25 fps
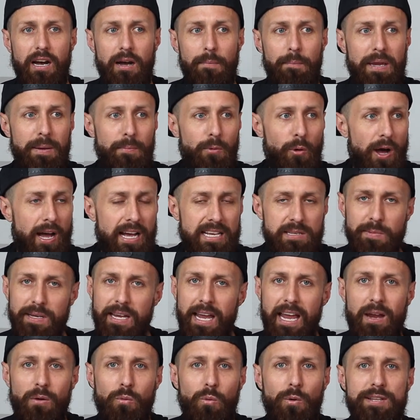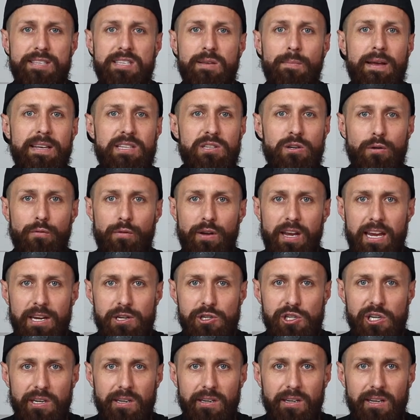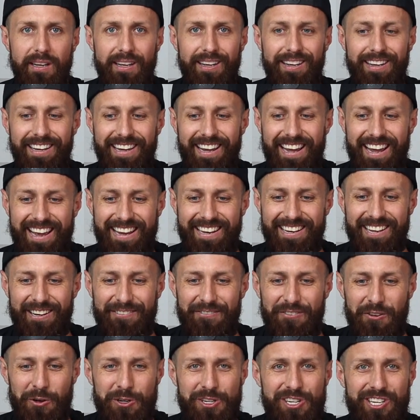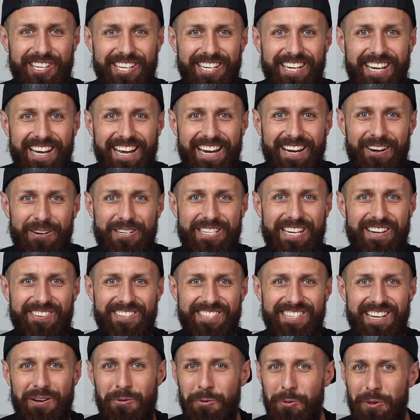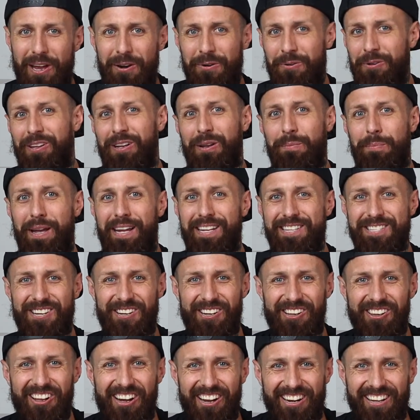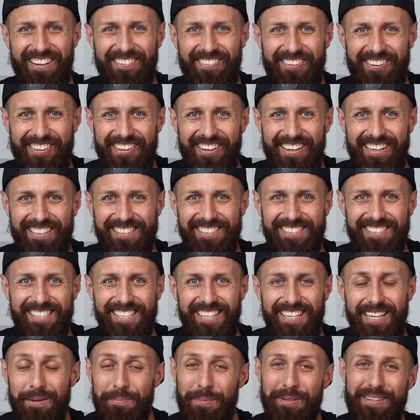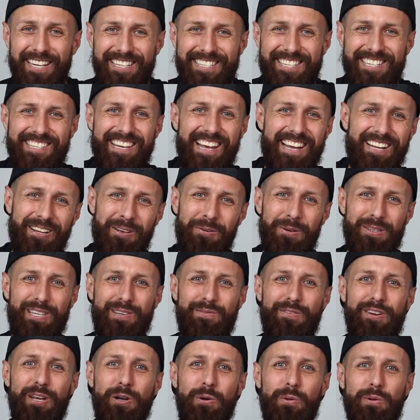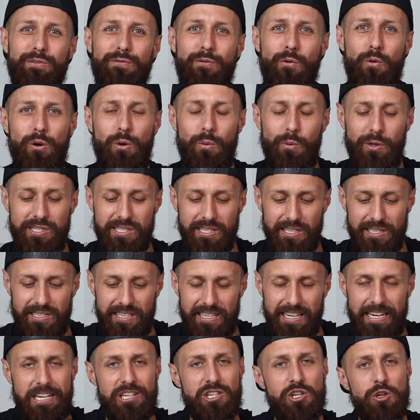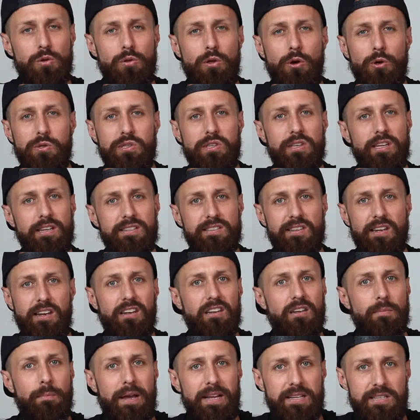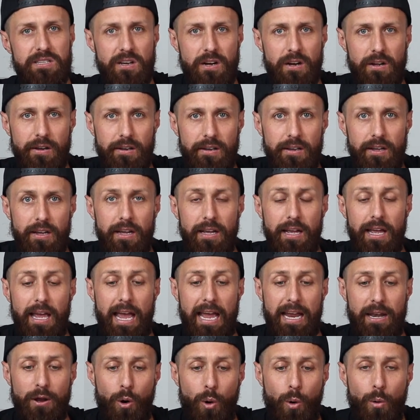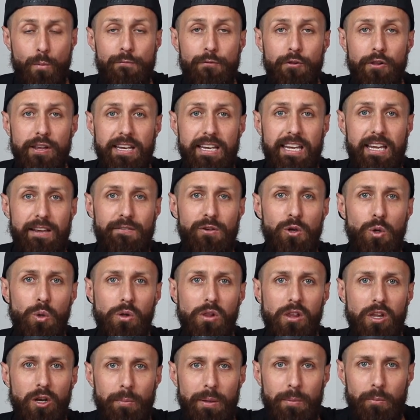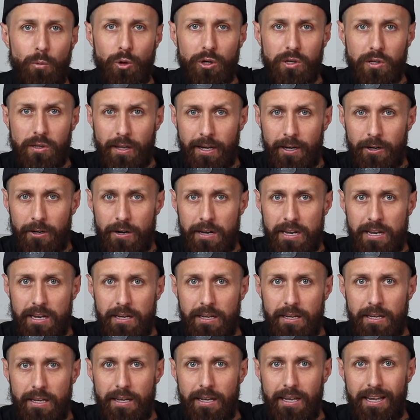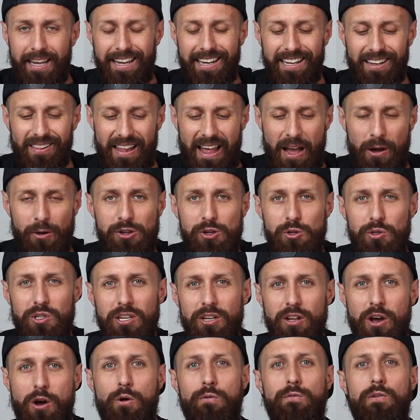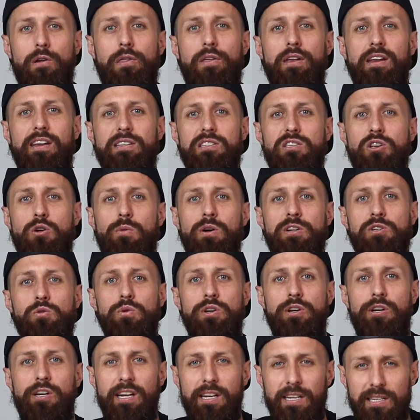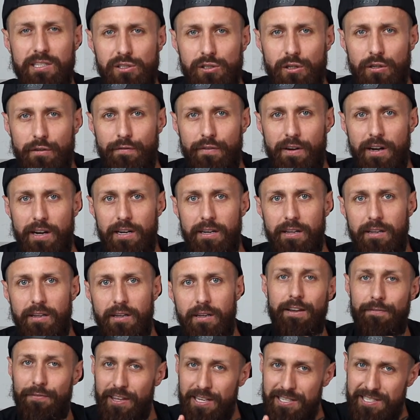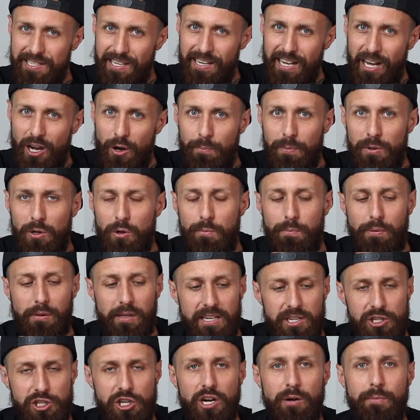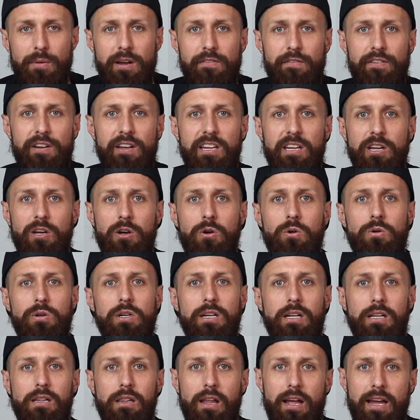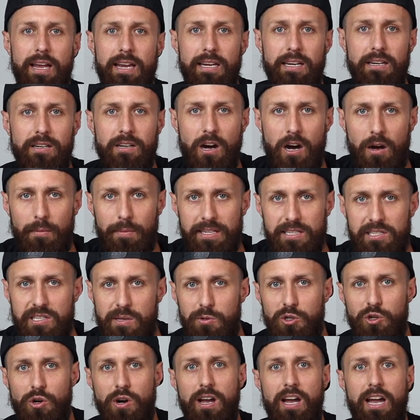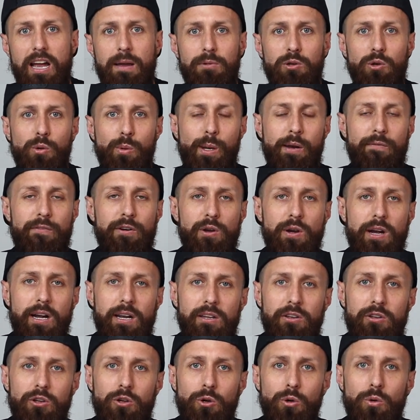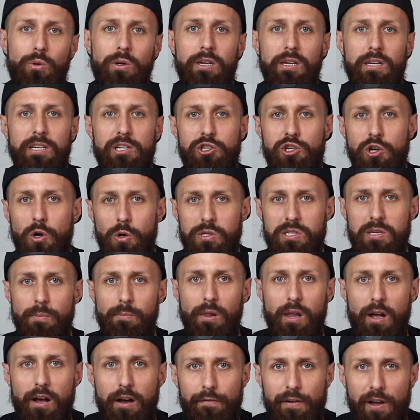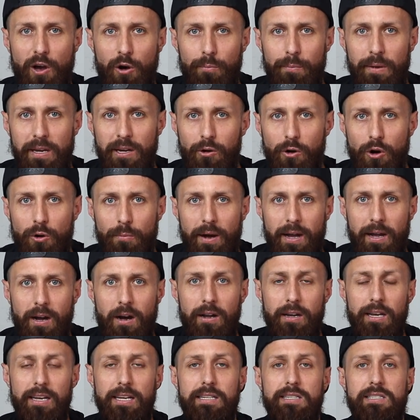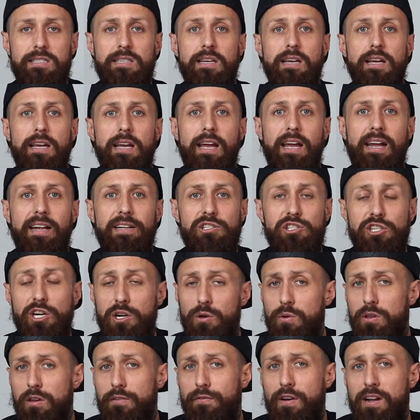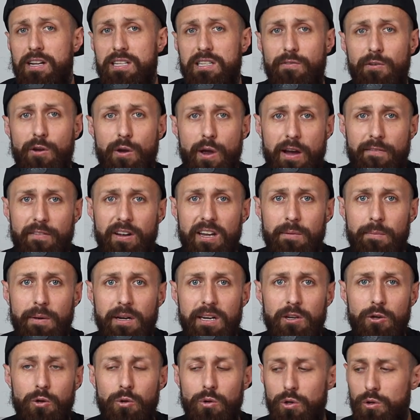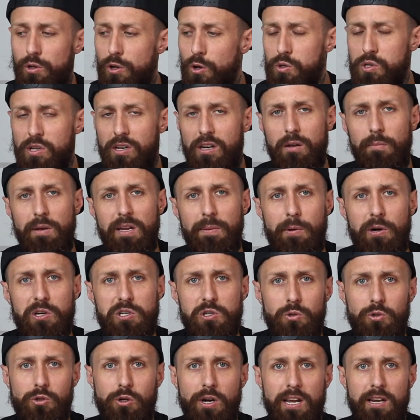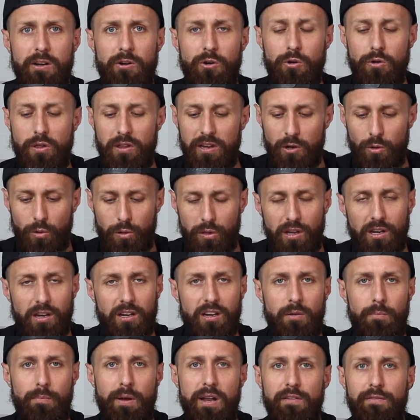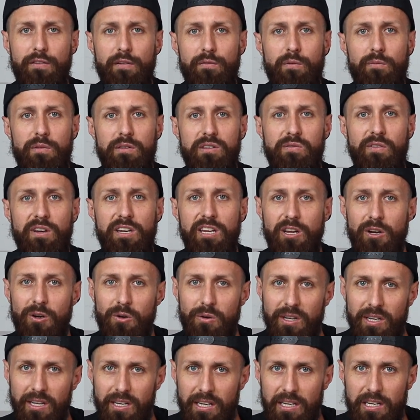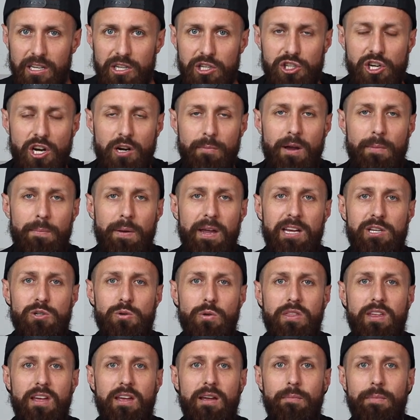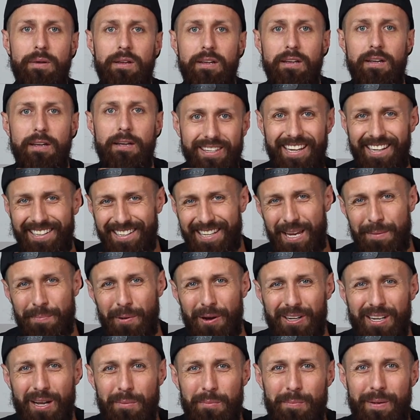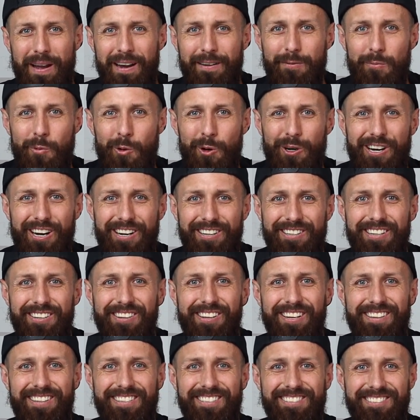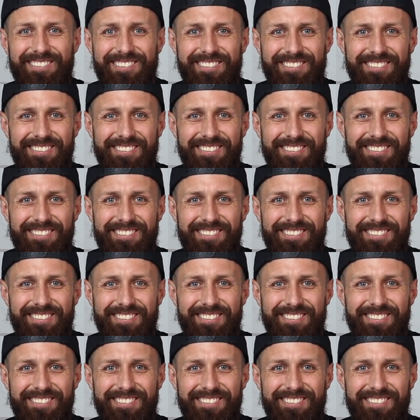People ask me, hey, what's the best certification? And unfortunately, I always have to say, well, that really depends on a lot of different things. But that's exactly what this video was for, was to teach you those things that it depends on, and hopefully give you a little bit more clarity and allow you to not overthink it so much when you're getting certified. If this did help you, please share my video, like, comment, subscribe, do whatever you got to do. Show some love, help me grow my audience, and share it with your friends. If you have anybody who you know is looking to be a personal trainer or that you think could benefit from this video, share my page with them and keep on coming back for more content like this.